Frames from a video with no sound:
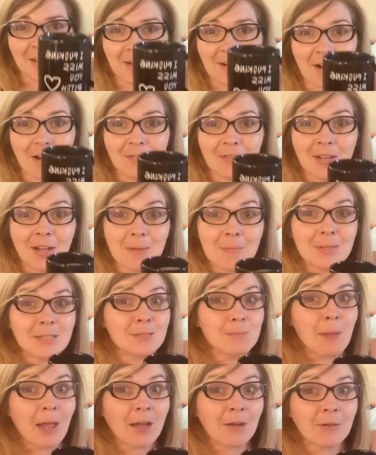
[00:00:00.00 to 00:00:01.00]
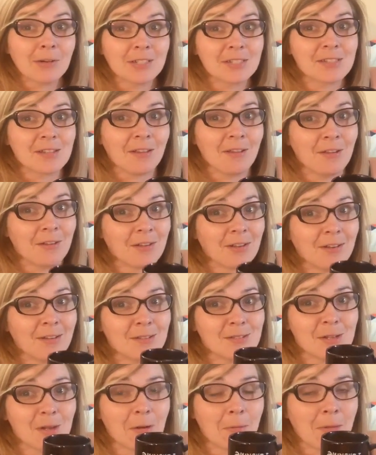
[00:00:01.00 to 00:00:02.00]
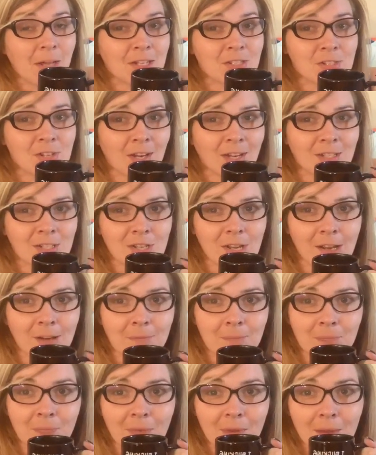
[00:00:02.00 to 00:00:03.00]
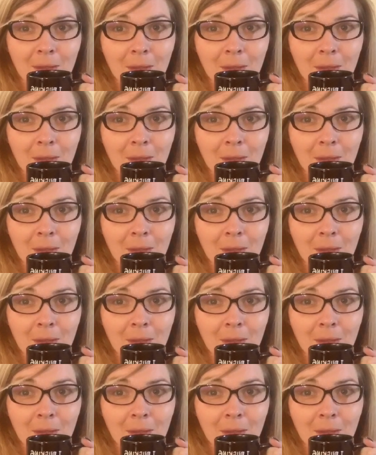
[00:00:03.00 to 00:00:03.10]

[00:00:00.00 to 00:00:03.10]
coffee cup. It's backwards, so you can use your imagination.